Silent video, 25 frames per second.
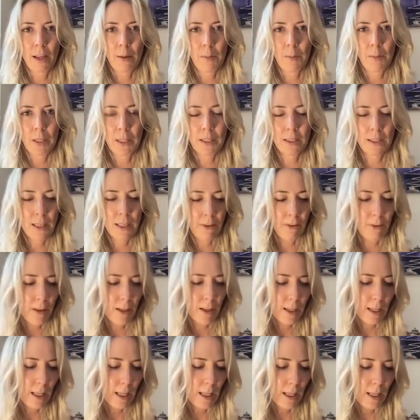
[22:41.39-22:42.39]
I mean,
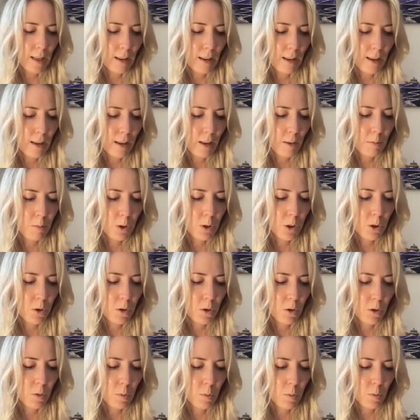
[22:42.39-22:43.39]
definitely, I'm
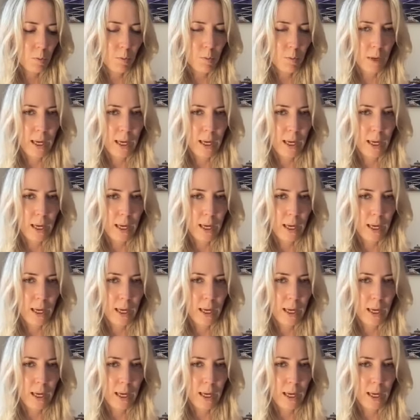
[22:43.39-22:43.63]
sure